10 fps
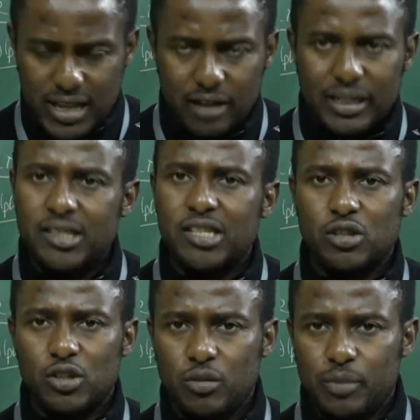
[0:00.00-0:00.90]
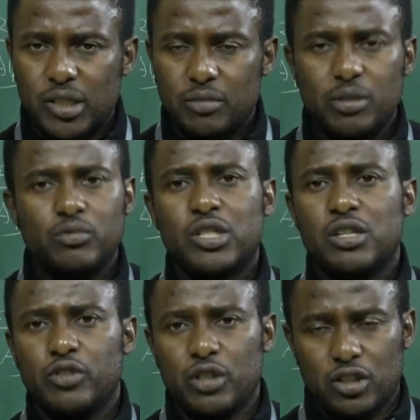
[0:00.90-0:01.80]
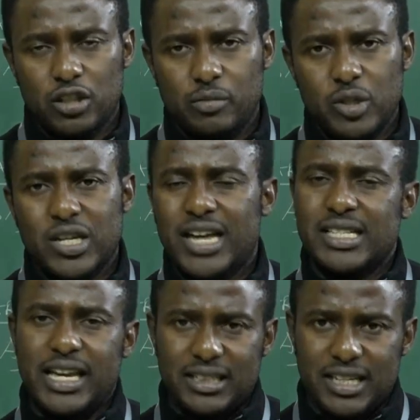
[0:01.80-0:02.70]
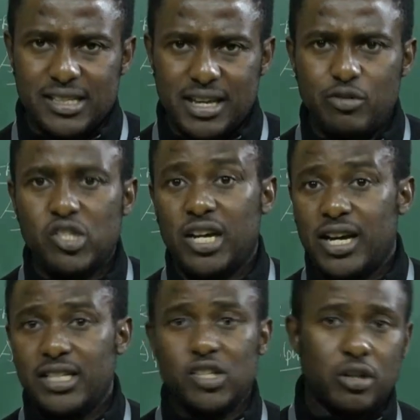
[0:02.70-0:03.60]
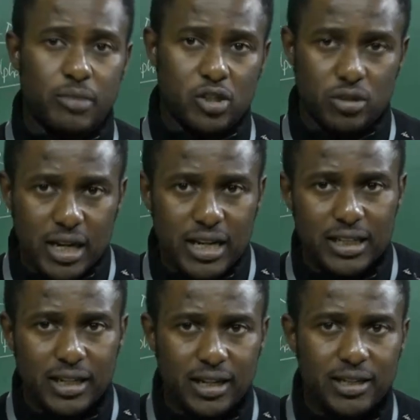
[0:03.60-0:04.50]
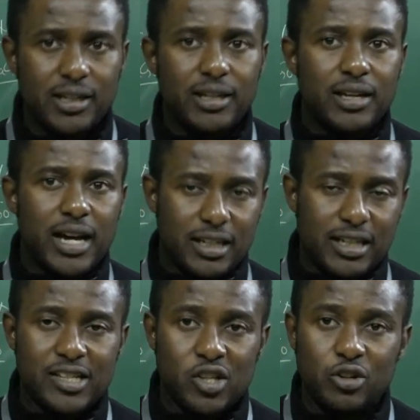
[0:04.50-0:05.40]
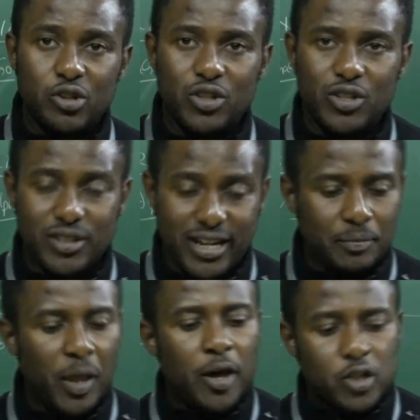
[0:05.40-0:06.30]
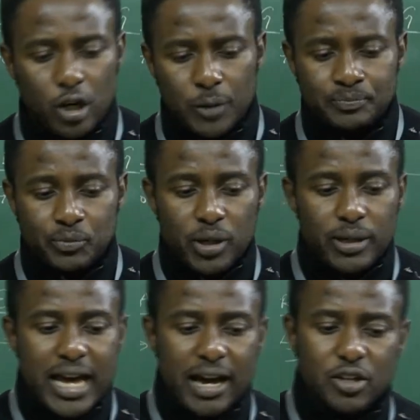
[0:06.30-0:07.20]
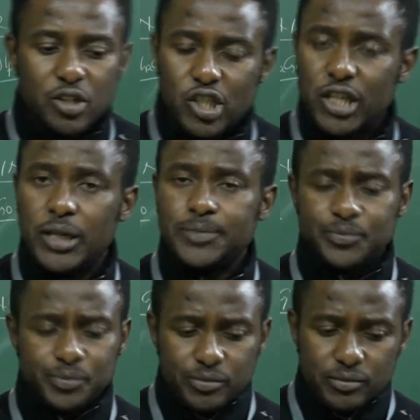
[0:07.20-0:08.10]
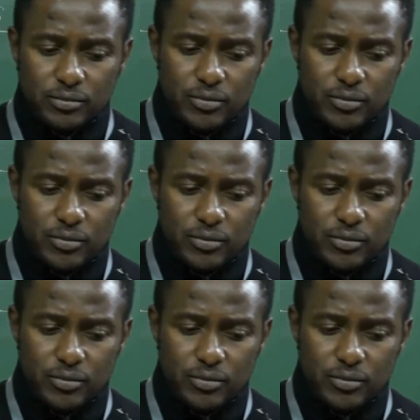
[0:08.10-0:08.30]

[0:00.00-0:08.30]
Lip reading: Now that is also possible with even autonomous cars like Tesla, which I heard is coming to Karnataka. And that's a good news, right? So now you see